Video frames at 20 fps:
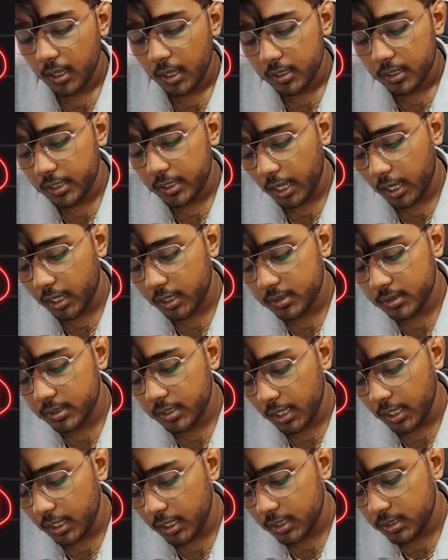take
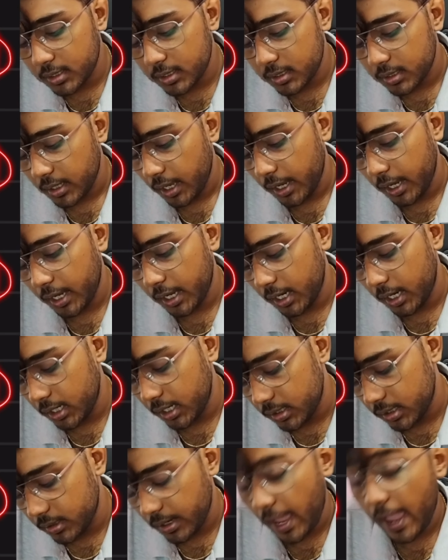6
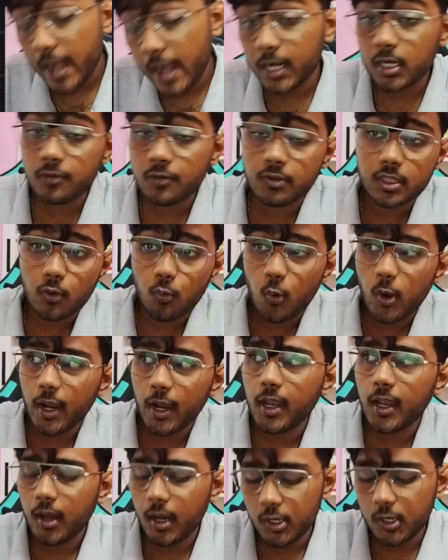and add it with the 1,
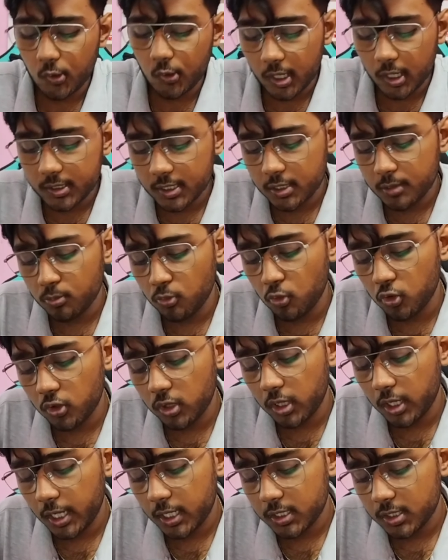and you can just move to the
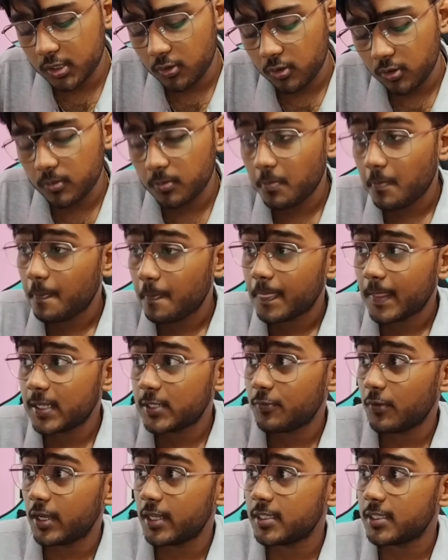next node. It's
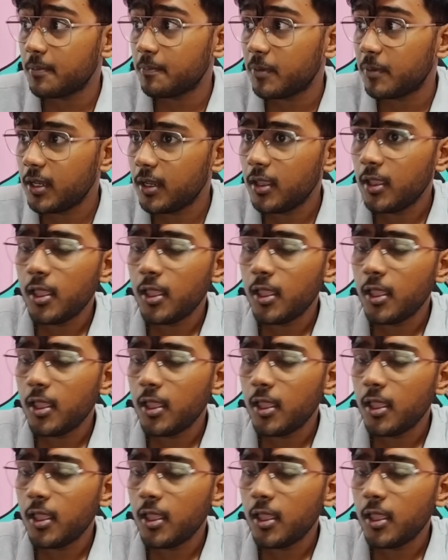very simple.